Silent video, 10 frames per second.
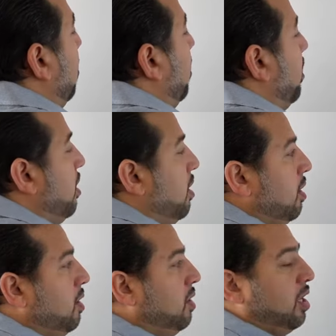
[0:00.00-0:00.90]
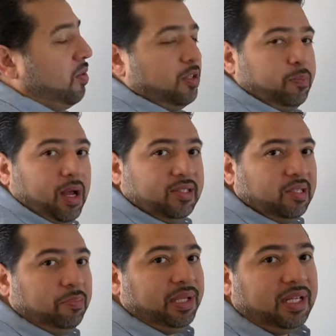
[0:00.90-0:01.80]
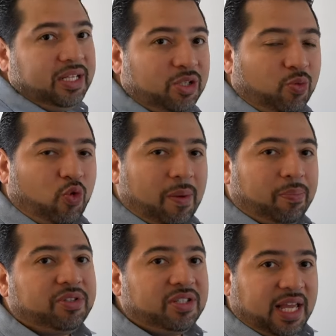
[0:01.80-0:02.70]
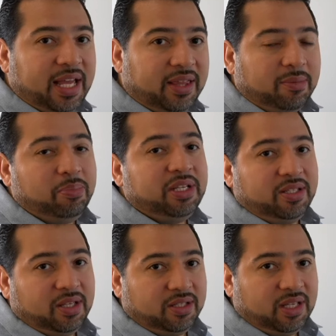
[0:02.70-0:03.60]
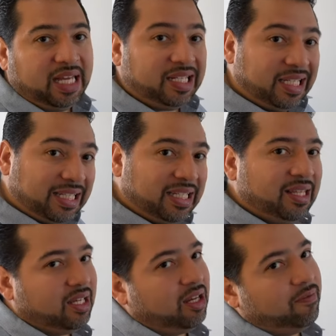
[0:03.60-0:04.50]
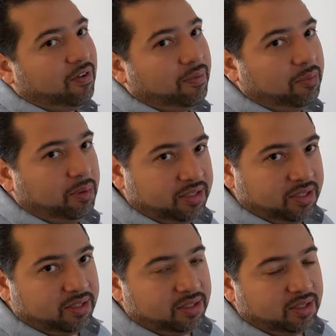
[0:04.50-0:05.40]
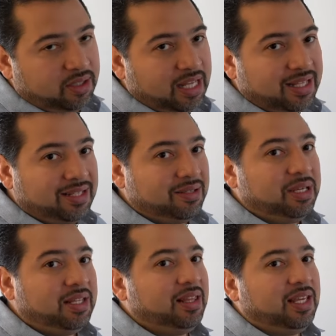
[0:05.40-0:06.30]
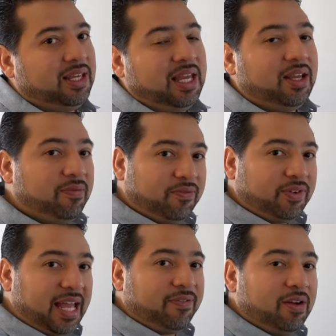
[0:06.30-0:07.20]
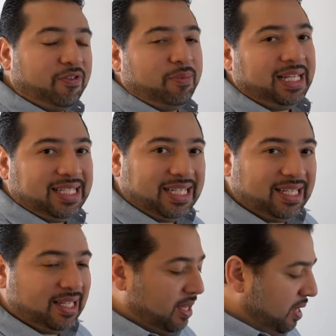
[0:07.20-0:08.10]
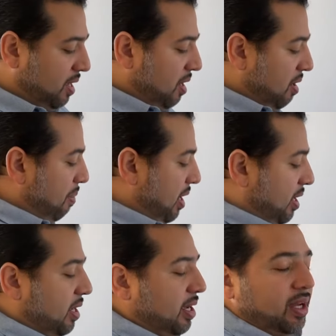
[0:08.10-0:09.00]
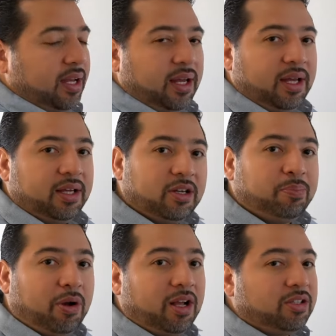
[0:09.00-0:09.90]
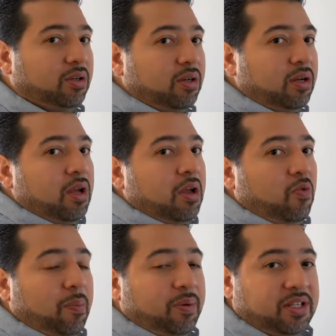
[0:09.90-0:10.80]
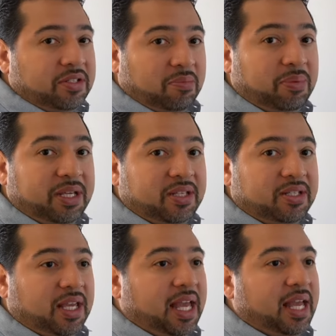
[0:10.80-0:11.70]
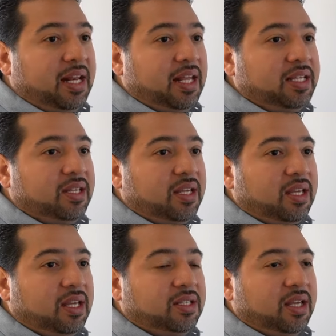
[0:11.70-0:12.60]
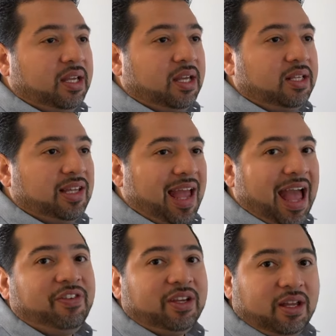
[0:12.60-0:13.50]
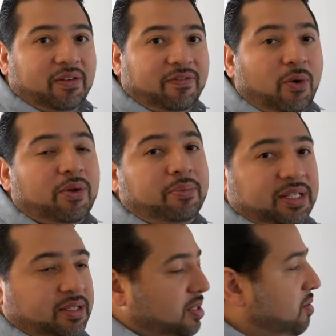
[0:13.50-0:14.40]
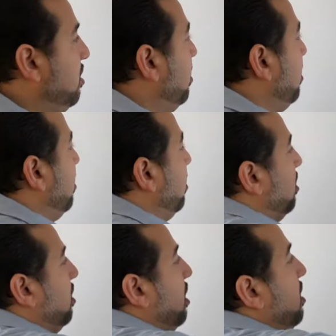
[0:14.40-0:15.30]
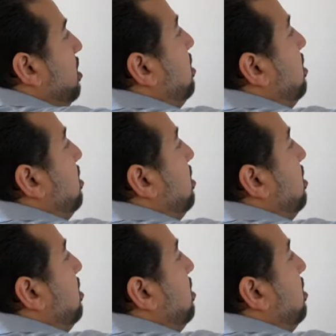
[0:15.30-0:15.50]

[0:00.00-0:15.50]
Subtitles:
right? Their responsibility is to represent the business. Ideally, they come from the business. Now, that doesn't mean that they can't come from IT, but a good product owner represents the business and is an advocate and for the business, right? They need